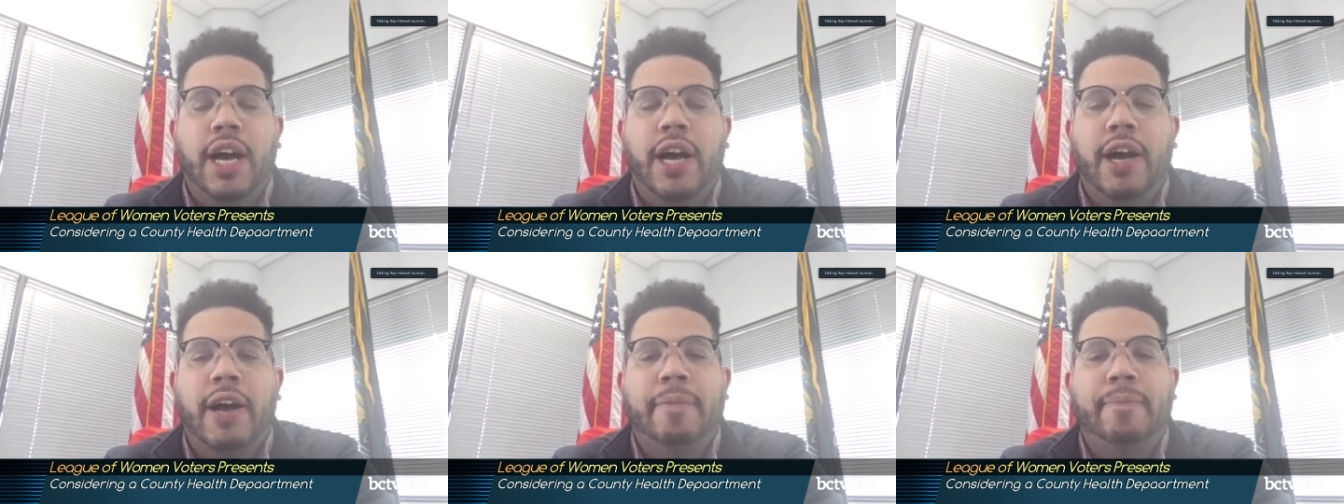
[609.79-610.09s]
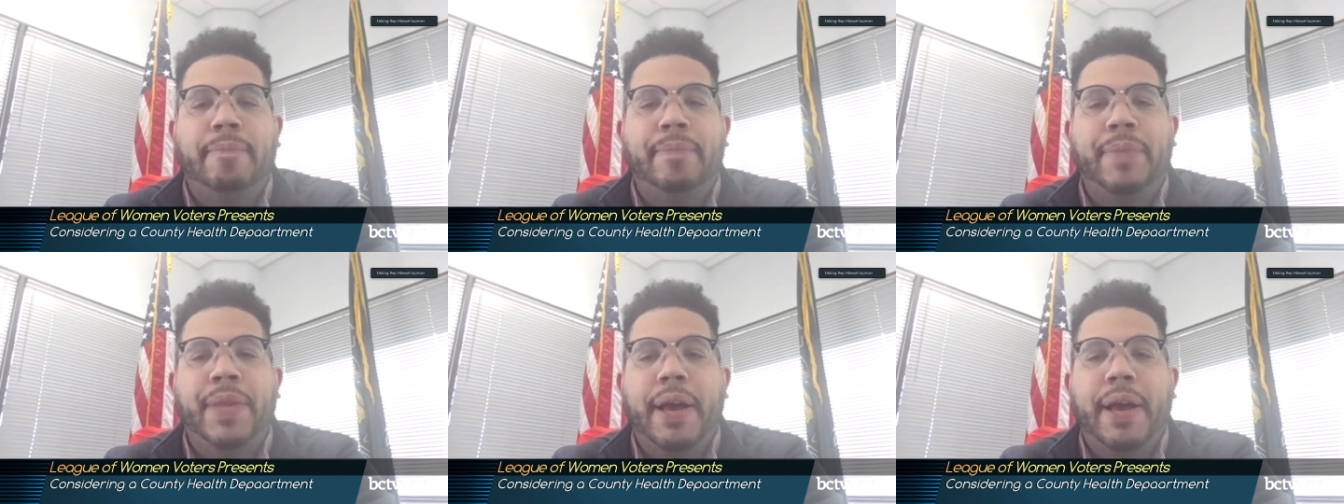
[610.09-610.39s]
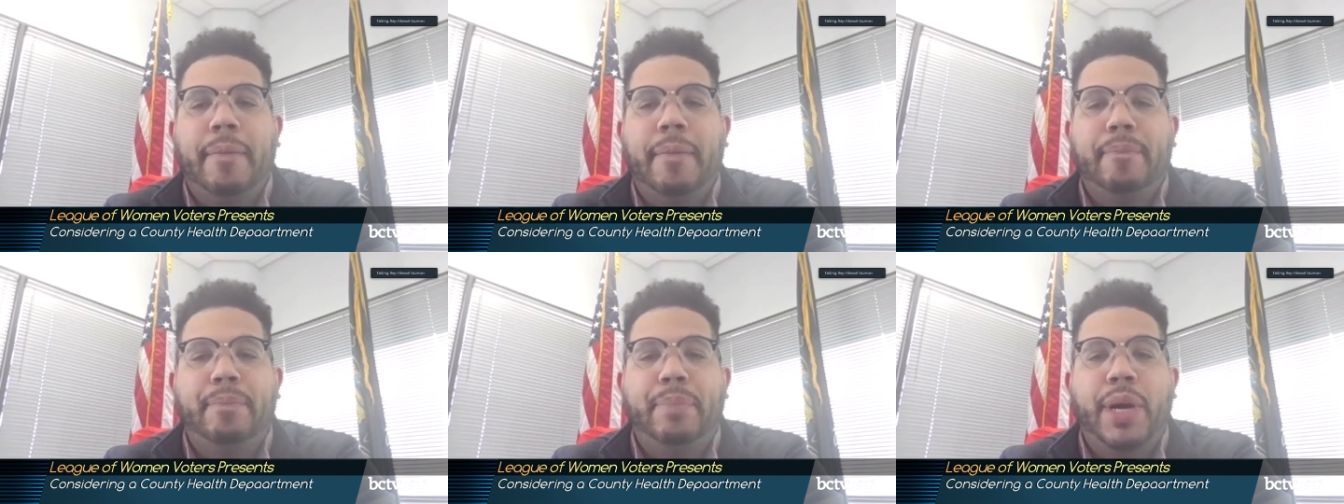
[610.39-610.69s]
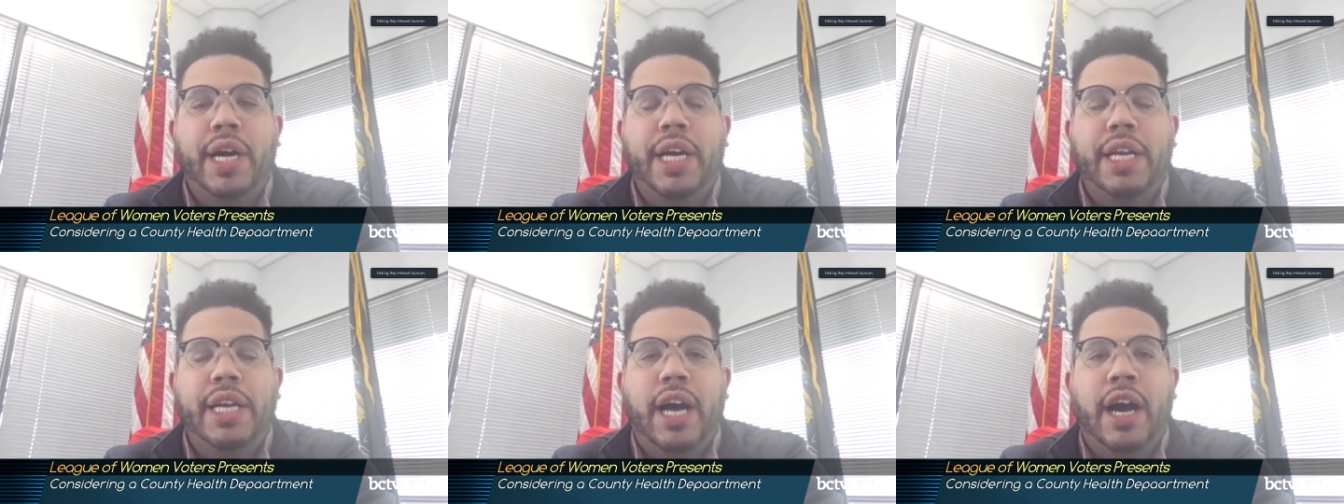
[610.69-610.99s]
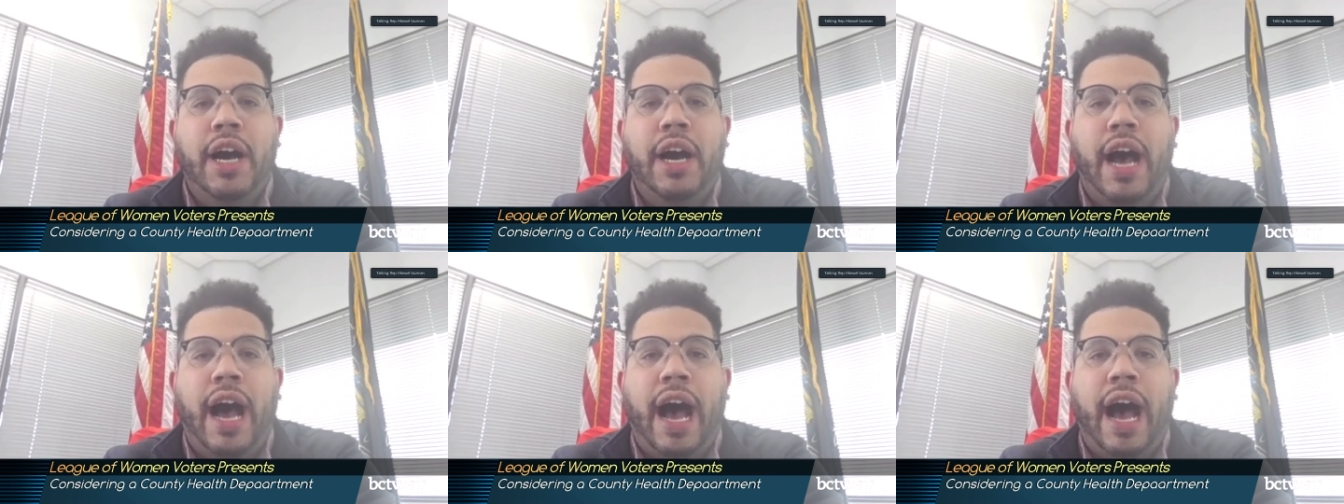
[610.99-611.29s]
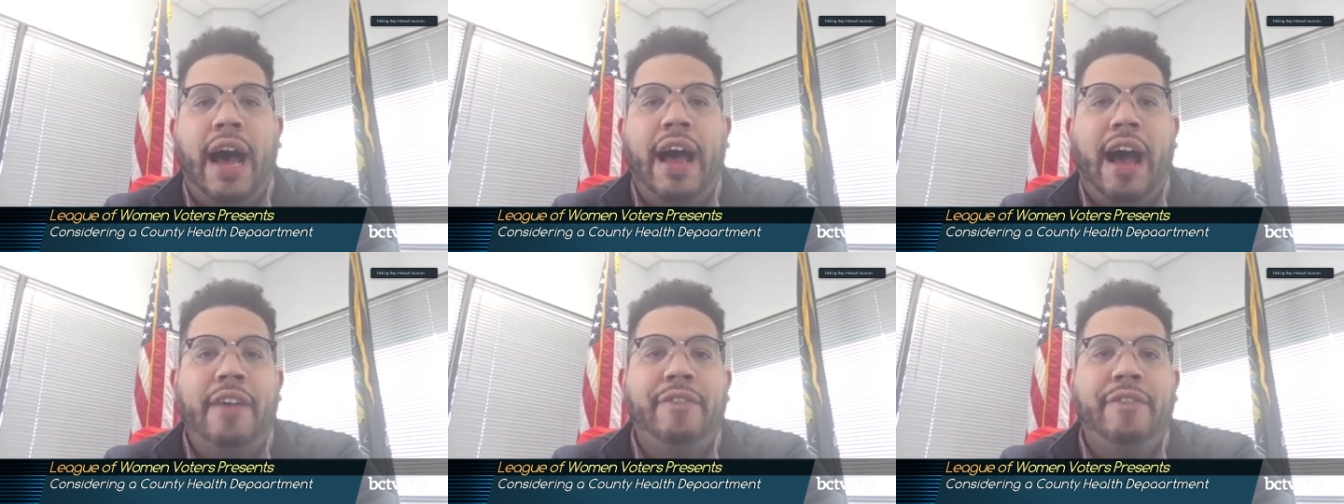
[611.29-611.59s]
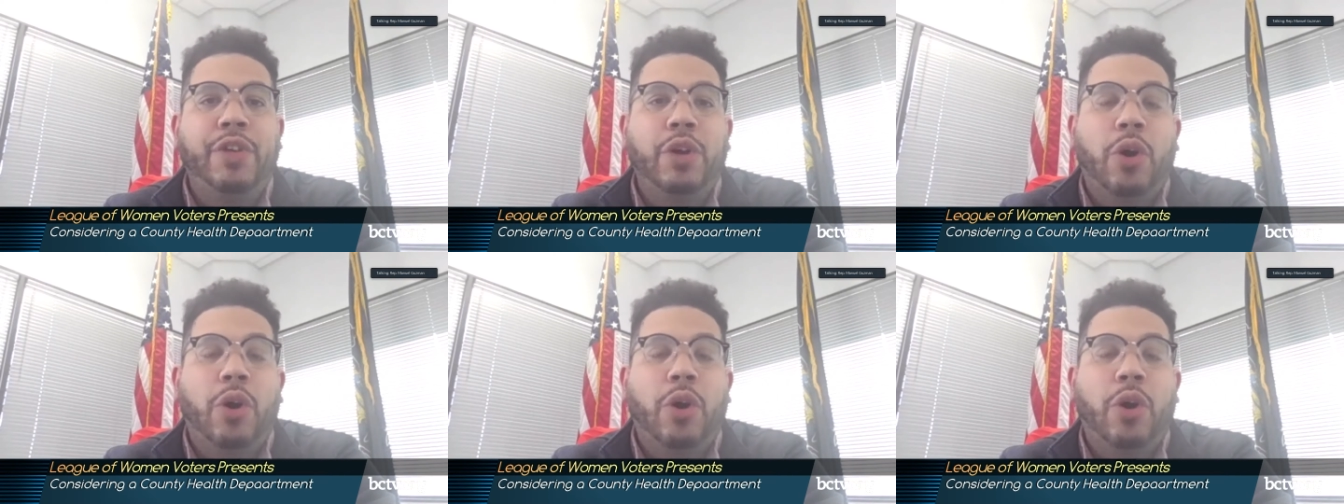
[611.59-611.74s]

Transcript: Um, but uh, I, I,